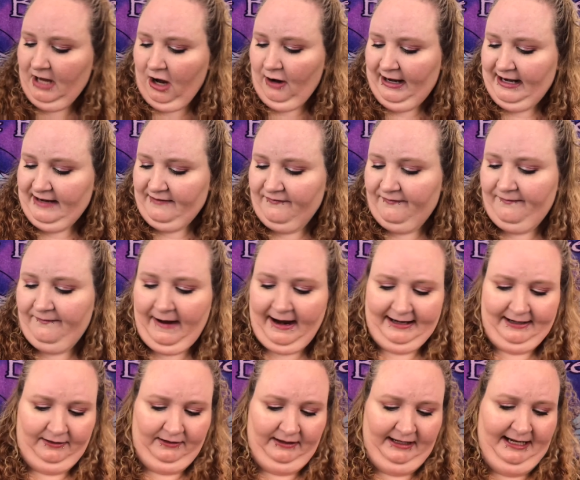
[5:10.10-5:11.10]
All right, and
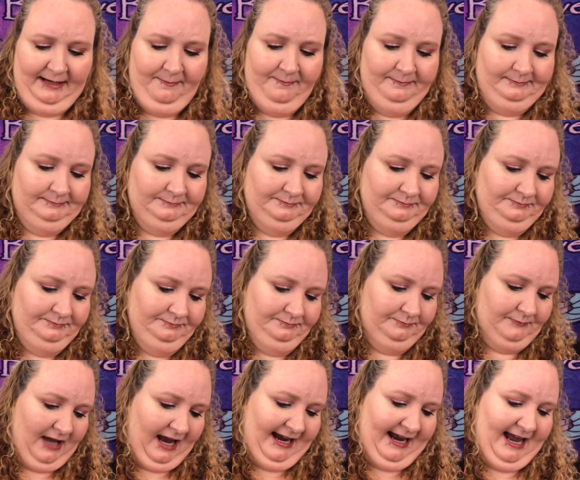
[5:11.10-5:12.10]
finally,
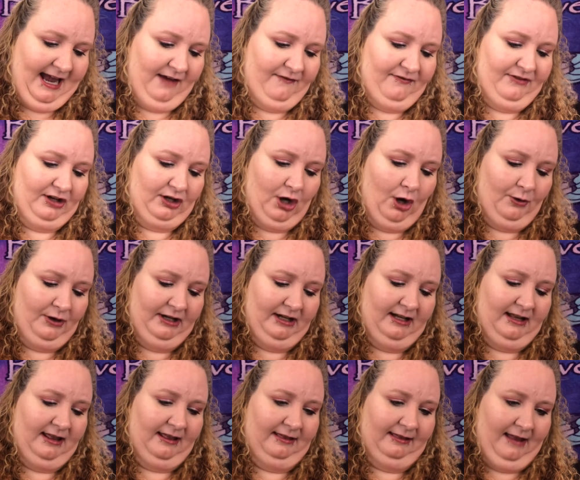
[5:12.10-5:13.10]
I have the
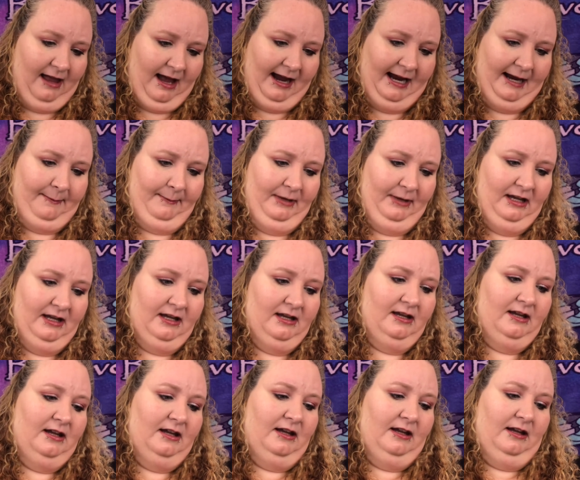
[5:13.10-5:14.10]
coconut lime
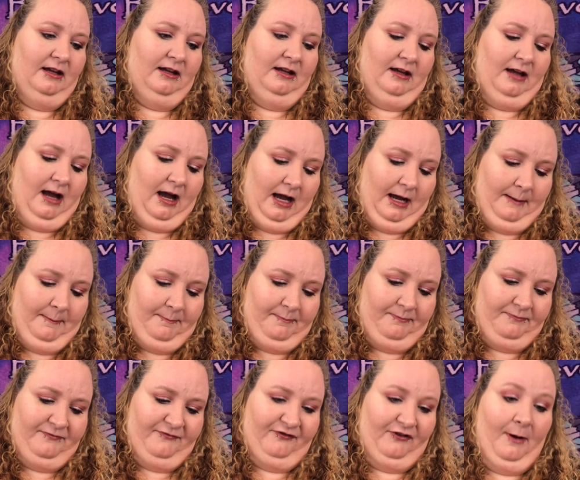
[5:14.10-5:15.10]

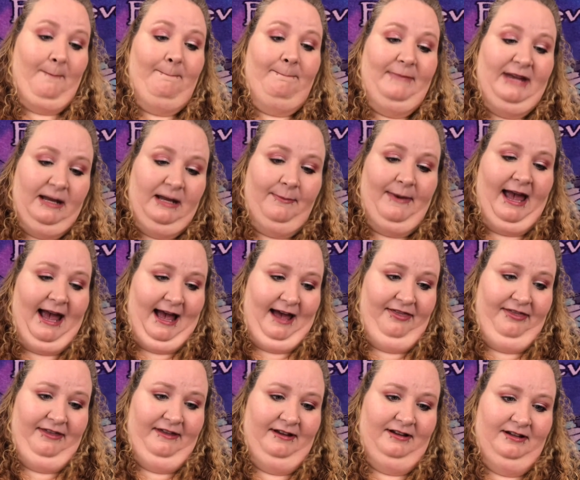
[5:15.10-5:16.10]
from Me
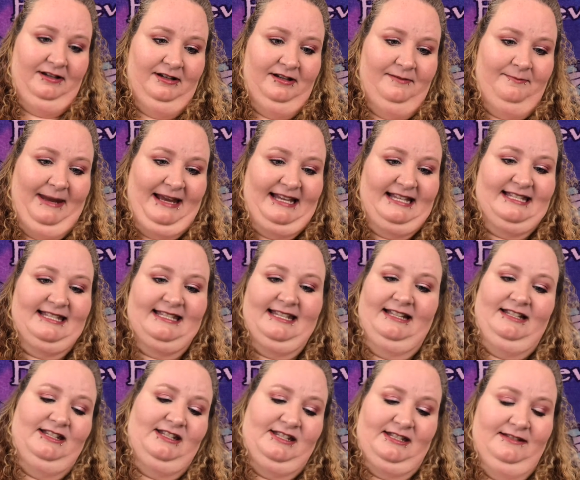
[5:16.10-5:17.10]
Bath. Makes
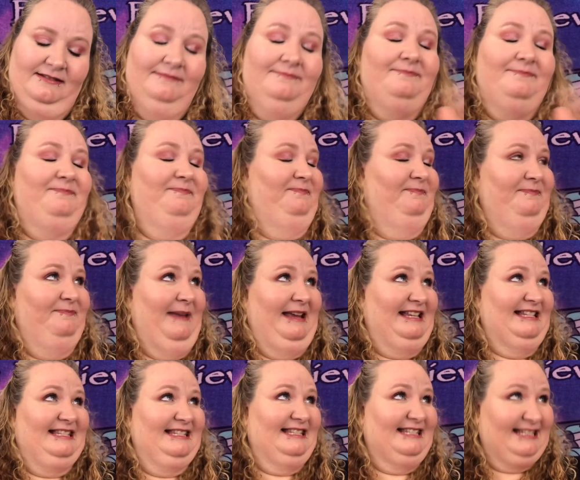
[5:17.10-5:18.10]

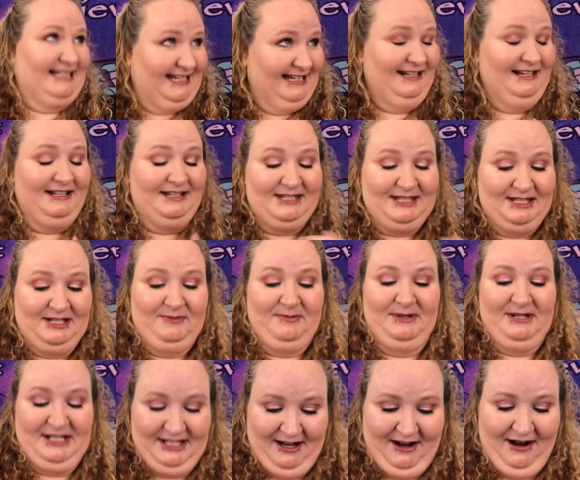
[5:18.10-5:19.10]
skin
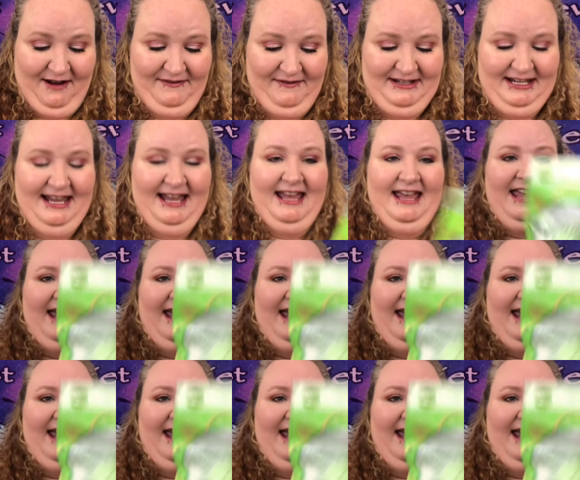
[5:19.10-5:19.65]
super soft,